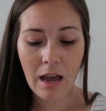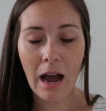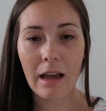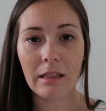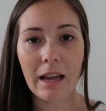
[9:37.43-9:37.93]

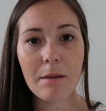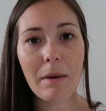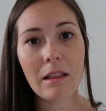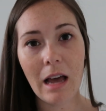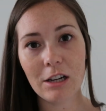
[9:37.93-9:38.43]
I like
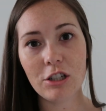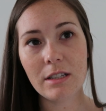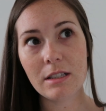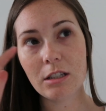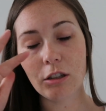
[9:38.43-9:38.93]
my
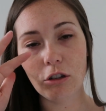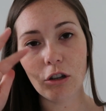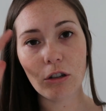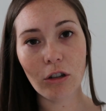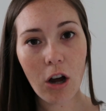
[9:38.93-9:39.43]
lashes to
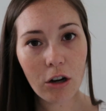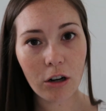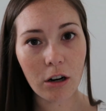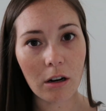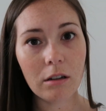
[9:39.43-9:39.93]
look
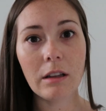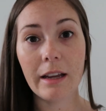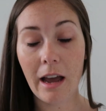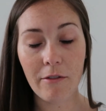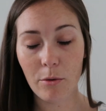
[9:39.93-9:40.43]
longer,
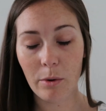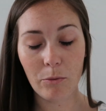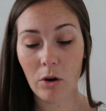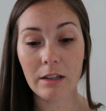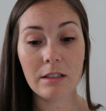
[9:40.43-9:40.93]
like
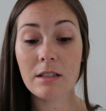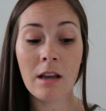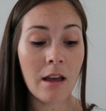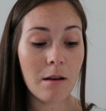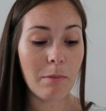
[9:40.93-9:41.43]
everyone wants,
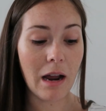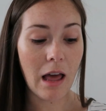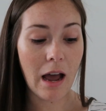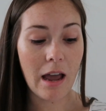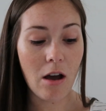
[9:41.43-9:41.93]
but
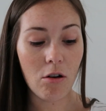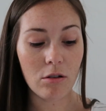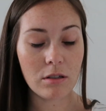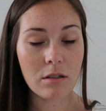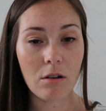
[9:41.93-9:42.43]
I
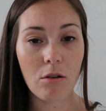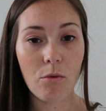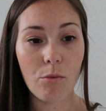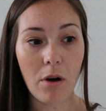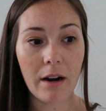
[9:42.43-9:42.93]

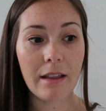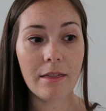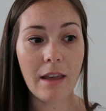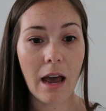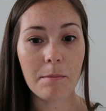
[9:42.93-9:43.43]
also
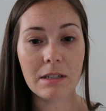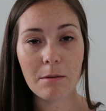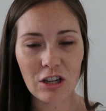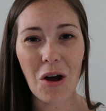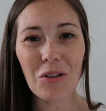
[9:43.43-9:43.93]
wanted them
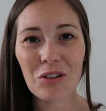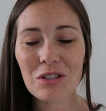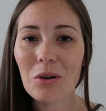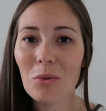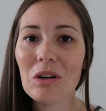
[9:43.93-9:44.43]
to not look
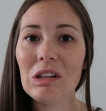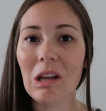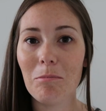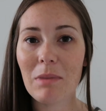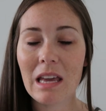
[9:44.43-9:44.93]
so
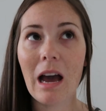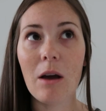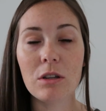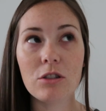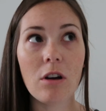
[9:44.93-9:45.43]
clumpy.
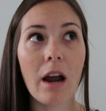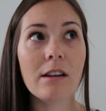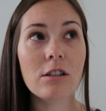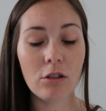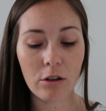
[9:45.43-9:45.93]
I was
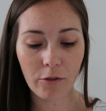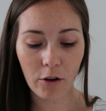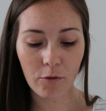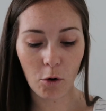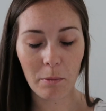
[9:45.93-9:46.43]
trying to look for
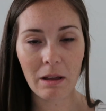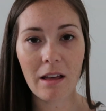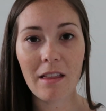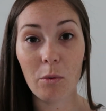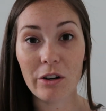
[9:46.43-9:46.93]
a
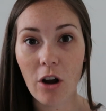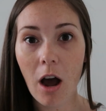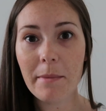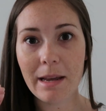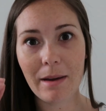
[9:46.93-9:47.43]
formula that would
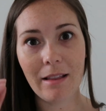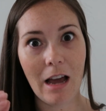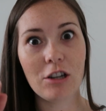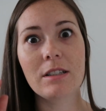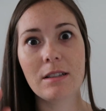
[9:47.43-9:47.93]
not make my
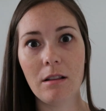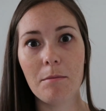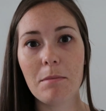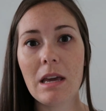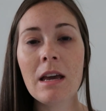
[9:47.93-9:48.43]
lashes
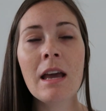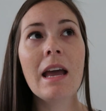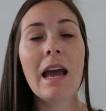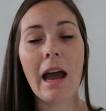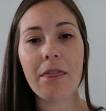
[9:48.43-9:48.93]
clumpy,
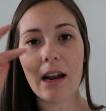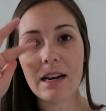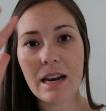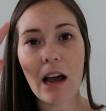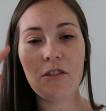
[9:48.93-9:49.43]
and that I
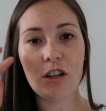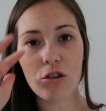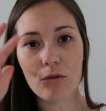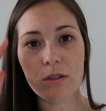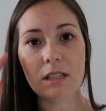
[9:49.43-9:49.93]
didn't have to
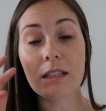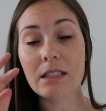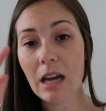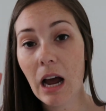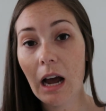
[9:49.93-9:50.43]
use a
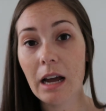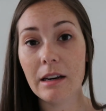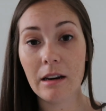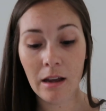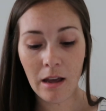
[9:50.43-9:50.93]

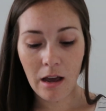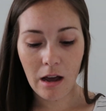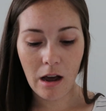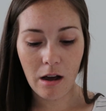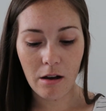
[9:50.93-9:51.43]
ton
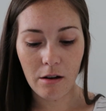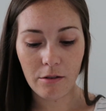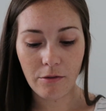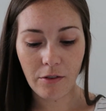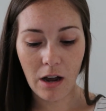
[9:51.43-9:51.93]

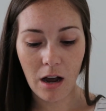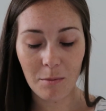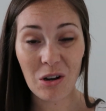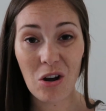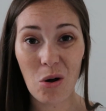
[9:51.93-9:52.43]
of
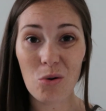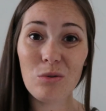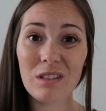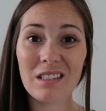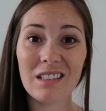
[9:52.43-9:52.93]

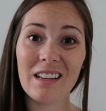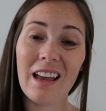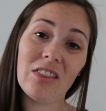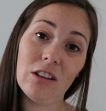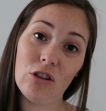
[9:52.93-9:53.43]
coats to
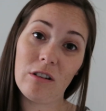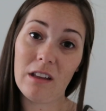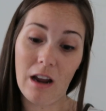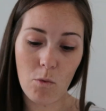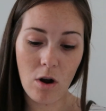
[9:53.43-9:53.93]
get the look
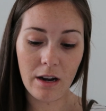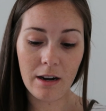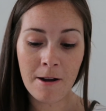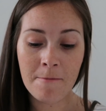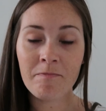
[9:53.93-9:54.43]
that I
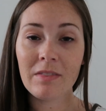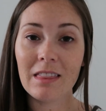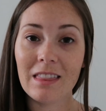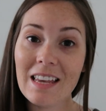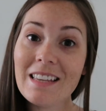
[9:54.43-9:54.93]
wanted.
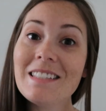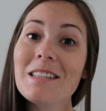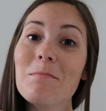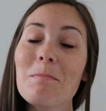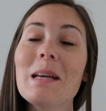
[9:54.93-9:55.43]

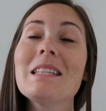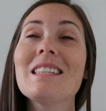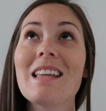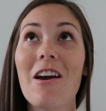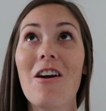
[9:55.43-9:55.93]
This
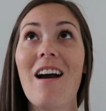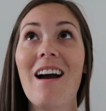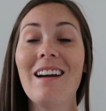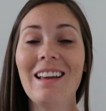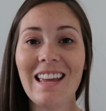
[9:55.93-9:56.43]

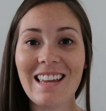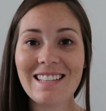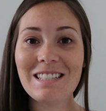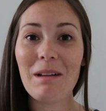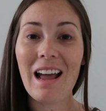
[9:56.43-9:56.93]
mascara
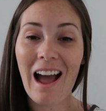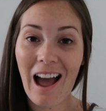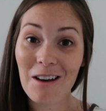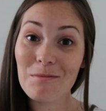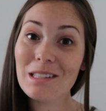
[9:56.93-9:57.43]
is my
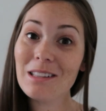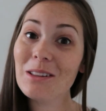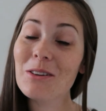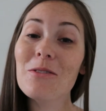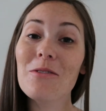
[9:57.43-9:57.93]

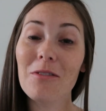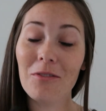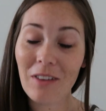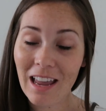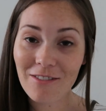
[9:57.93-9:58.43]
absolute
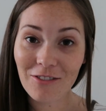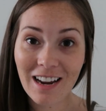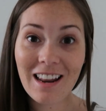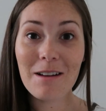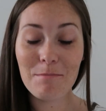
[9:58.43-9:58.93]

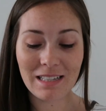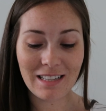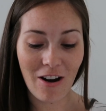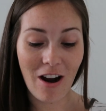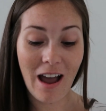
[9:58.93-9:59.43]
favorite
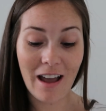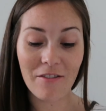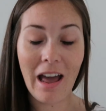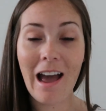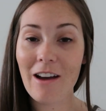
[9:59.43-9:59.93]
mascara
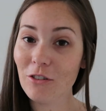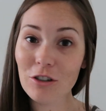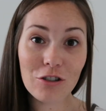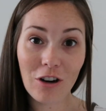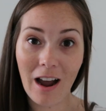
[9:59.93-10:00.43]
I've
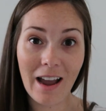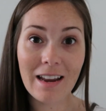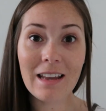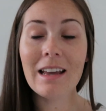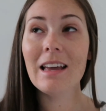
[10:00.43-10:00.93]
ever
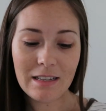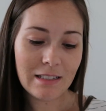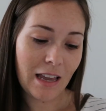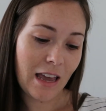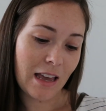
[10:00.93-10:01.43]
tried.
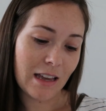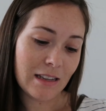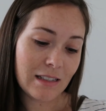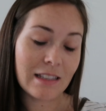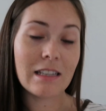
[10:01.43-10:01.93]

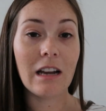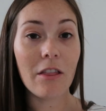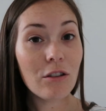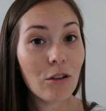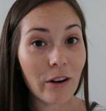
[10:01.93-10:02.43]
It's
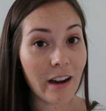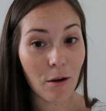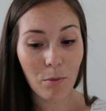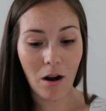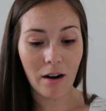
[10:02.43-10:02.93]
another
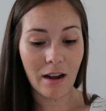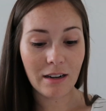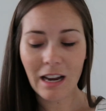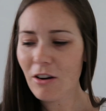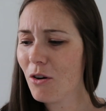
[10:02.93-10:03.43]
L'Oreal
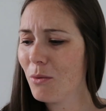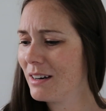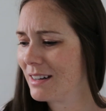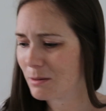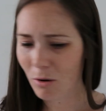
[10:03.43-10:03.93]
product. I don't know what
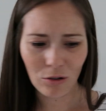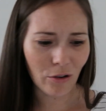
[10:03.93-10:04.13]
it is about